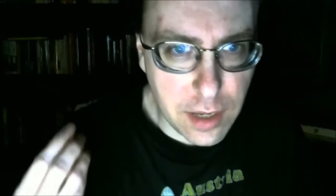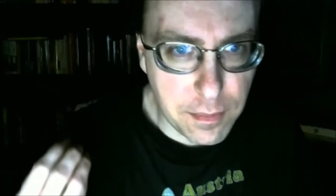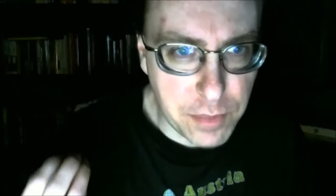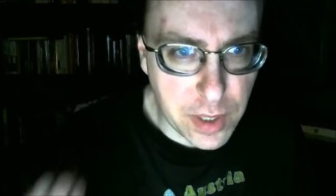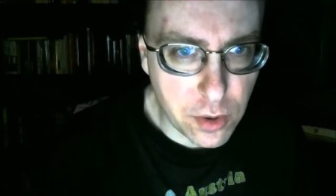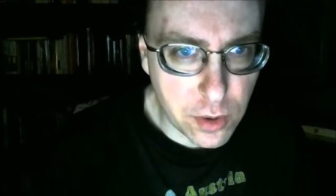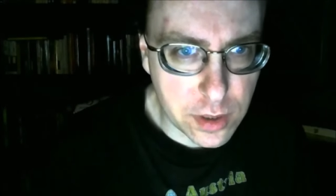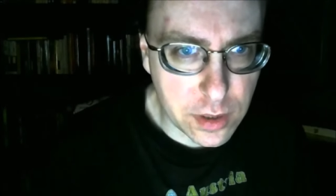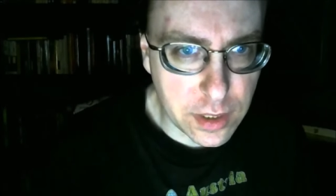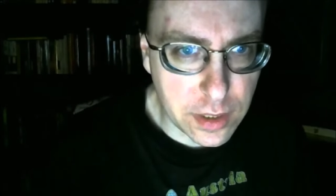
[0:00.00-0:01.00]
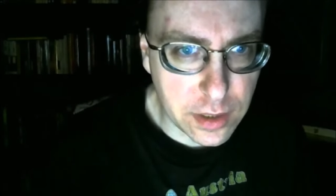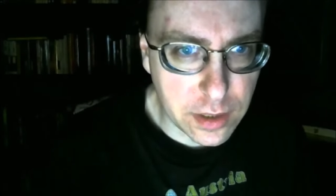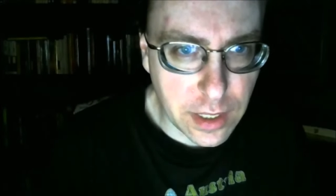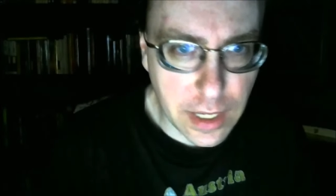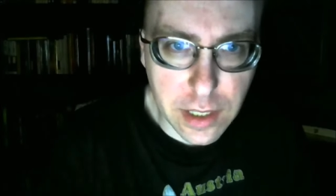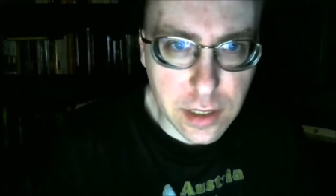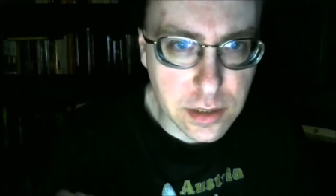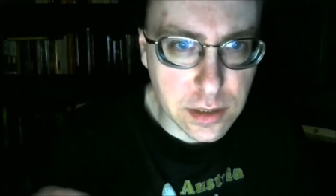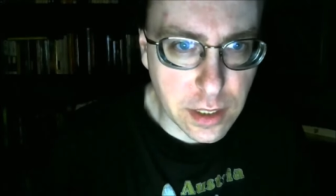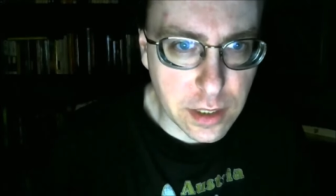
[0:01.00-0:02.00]
empirically any
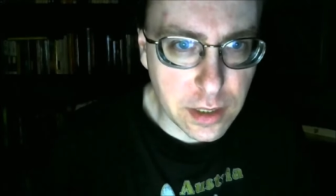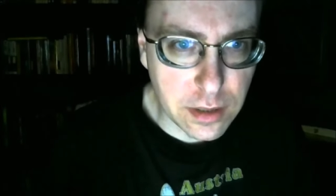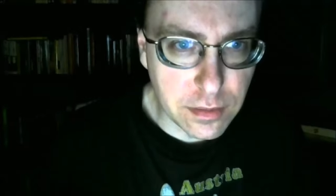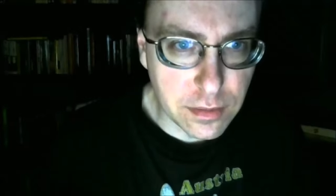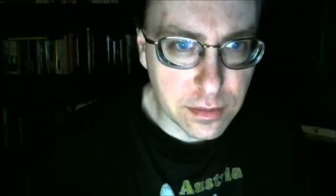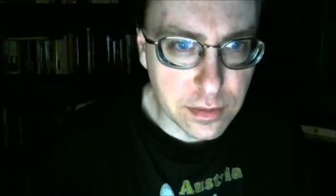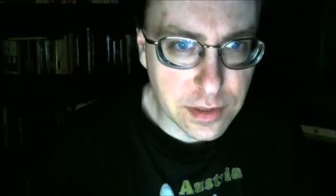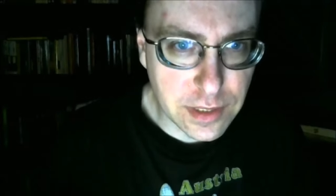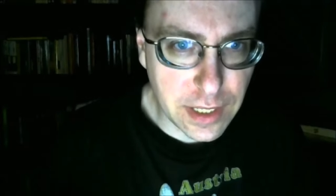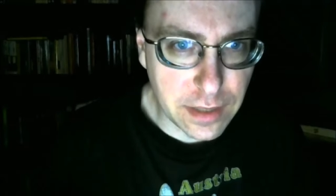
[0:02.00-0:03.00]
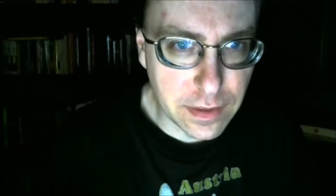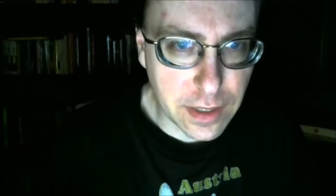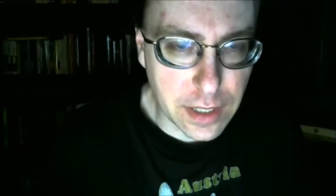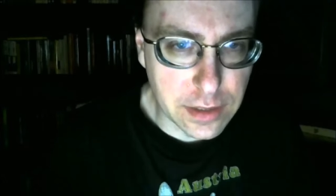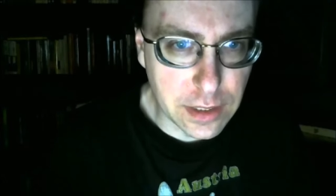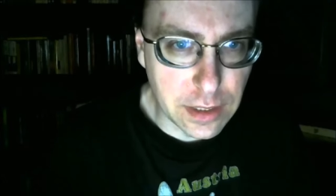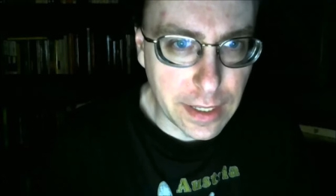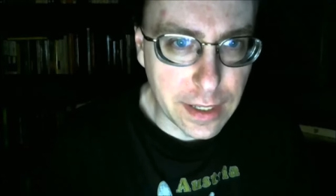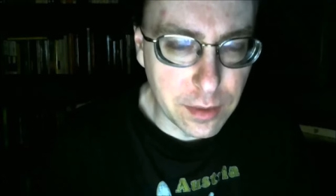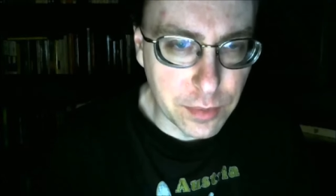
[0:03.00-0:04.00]
study saying that guys can
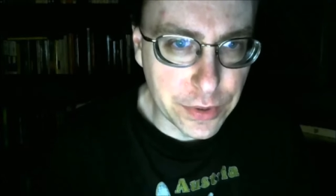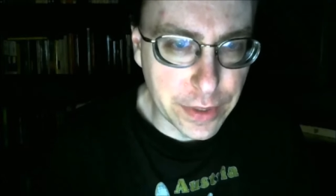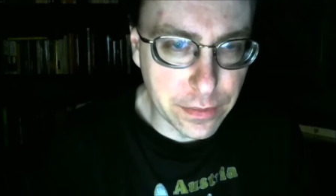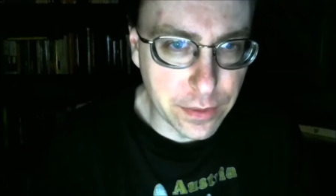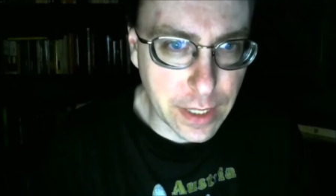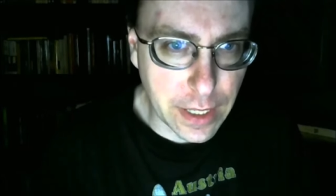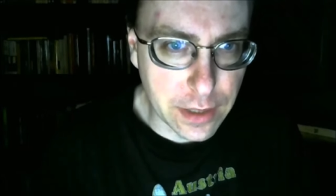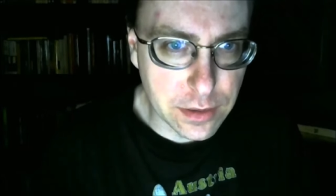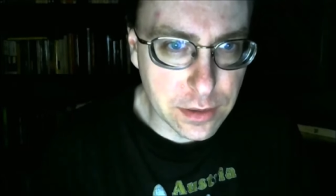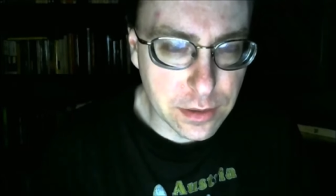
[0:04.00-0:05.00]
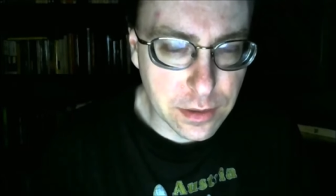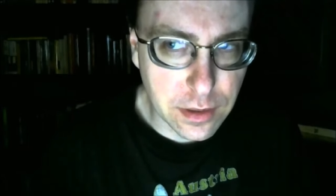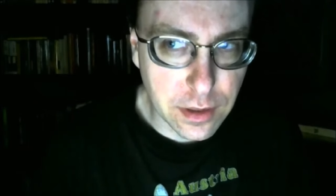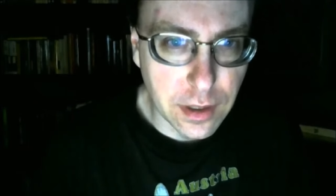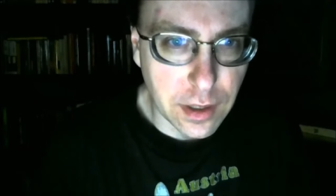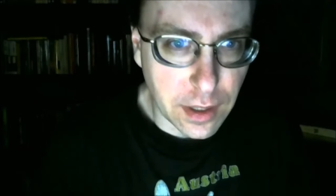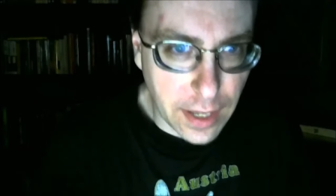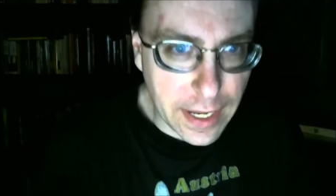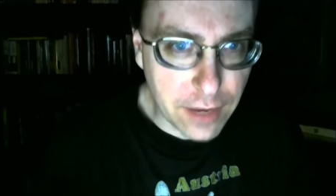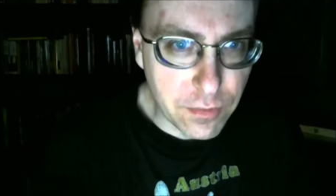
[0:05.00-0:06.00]
lightning bolt other guys.
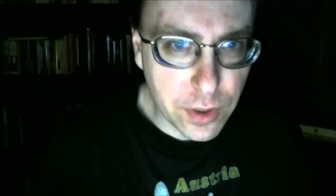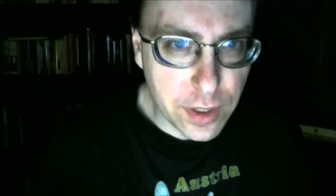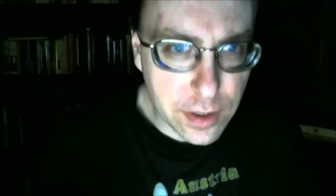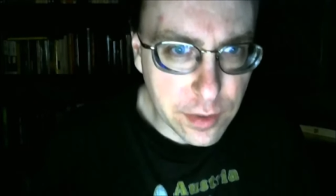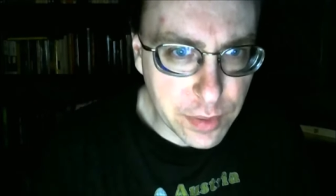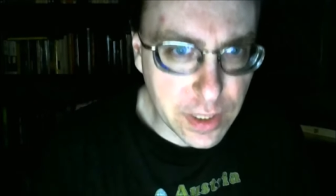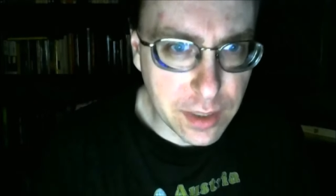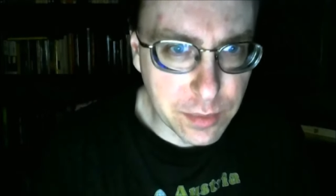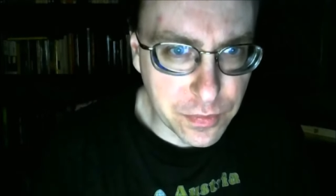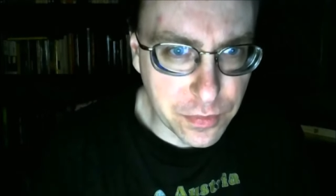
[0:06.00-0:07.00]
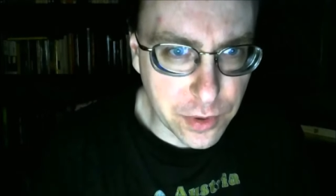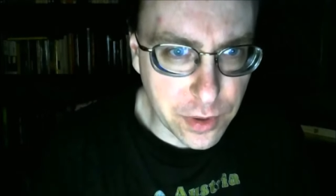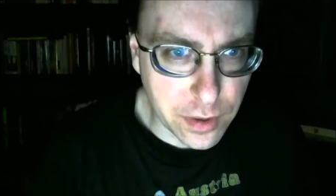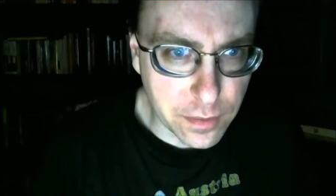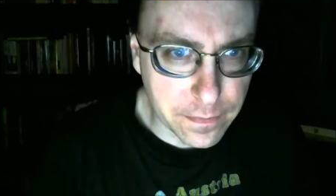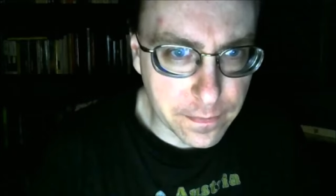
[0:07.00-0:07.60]
I have ridden in a plane before, though.